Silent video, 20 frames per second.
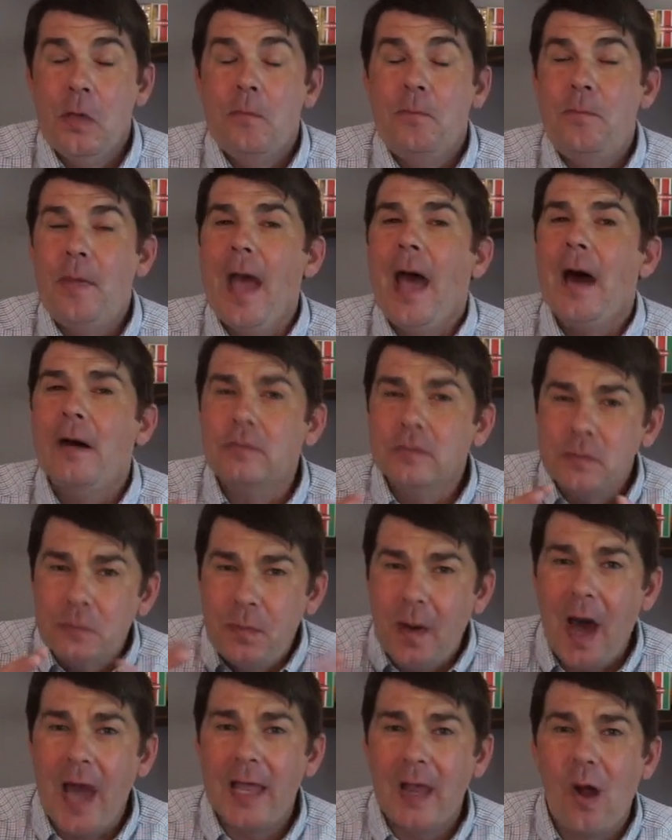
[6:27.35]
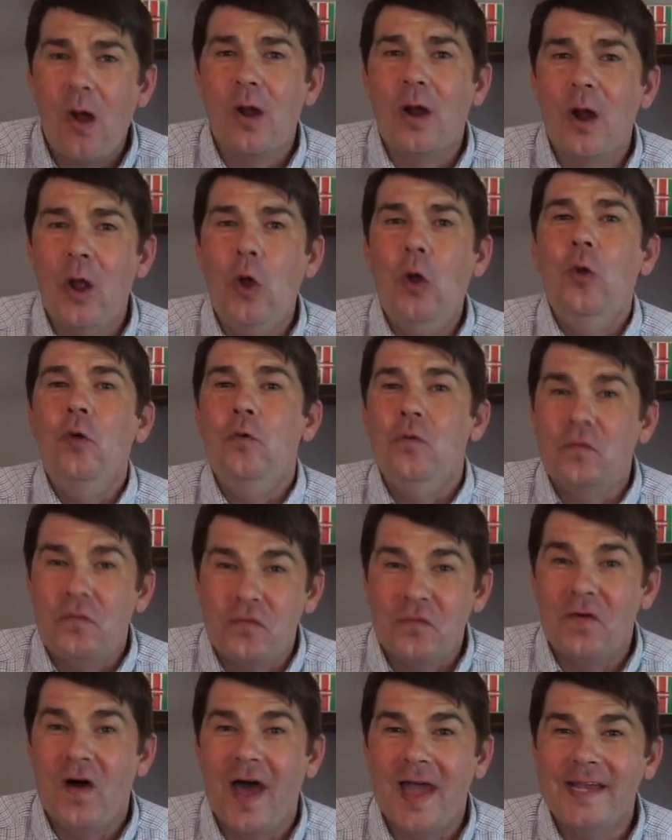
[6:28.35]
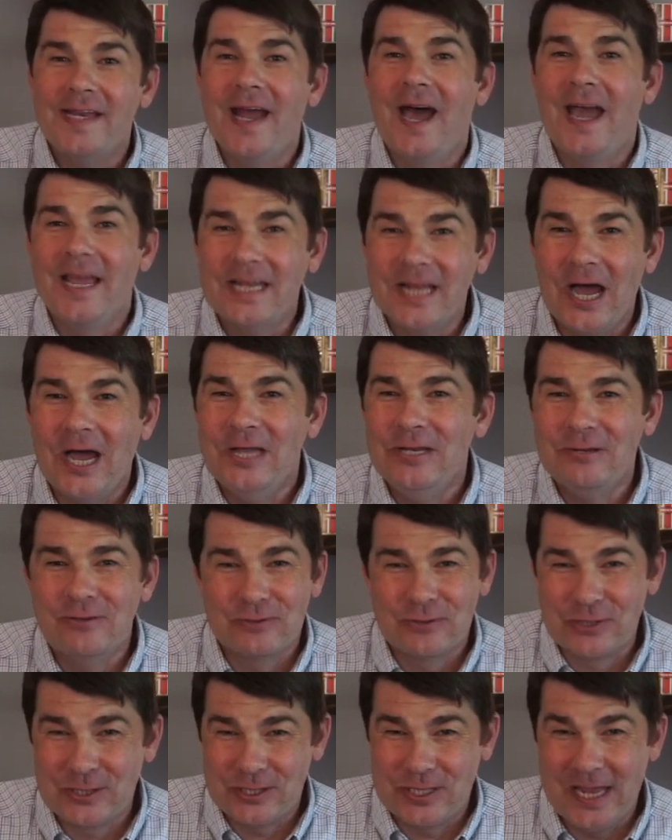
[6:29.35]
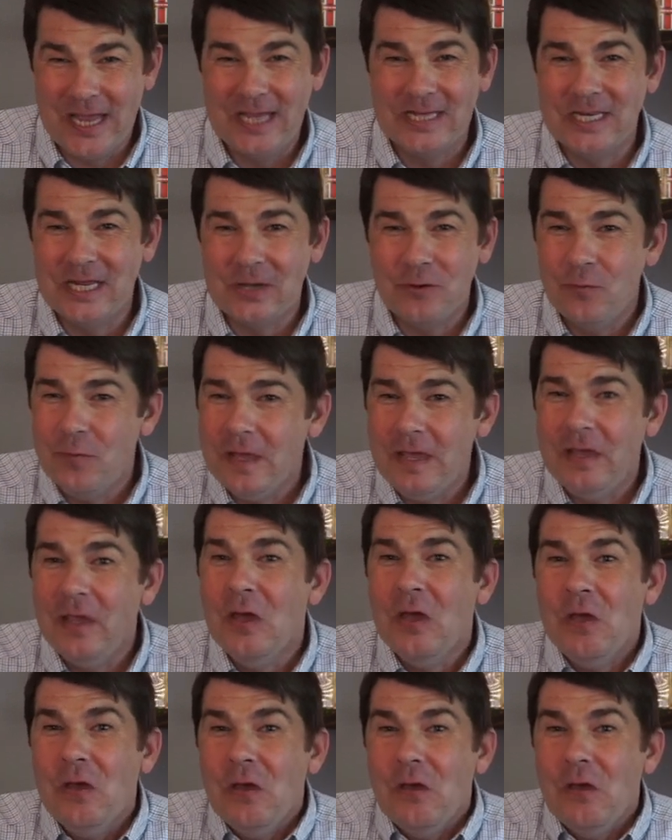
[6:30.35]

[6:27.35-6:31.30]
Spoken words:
Bound by our own finite understanding, we